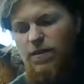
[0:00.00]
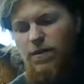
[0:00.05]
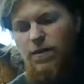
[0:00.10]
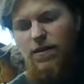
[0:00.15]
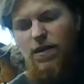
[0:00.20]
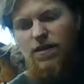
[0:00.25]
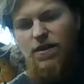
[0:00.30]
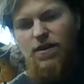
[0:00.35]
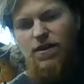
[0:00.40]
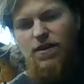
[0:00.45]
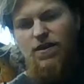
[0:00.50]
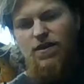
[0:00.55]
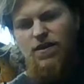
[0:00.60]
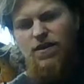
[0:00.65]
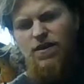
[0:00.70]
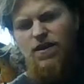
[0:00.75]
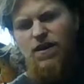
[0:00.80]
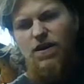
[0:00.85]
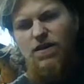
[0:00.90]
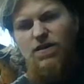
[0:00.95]
We had
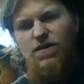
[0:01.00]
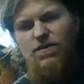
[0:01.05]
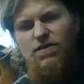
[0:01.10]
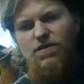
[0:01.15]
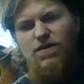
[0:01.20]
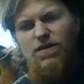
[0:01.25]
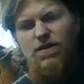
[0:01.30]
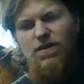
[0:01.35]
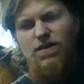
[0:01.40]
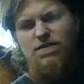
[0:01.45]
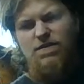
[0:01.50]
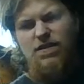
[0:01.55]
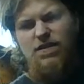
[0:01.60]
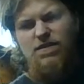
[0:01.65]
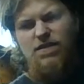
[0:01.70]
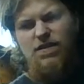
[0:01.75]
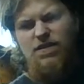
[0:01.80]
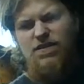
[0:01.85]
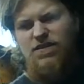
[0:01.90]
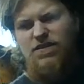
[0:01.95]
the Articles of the
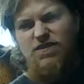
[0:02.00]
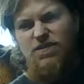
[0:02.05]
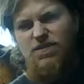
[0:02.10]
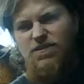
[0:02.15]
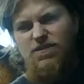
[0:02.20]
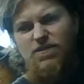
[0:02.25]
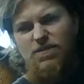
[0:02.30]
Confederation or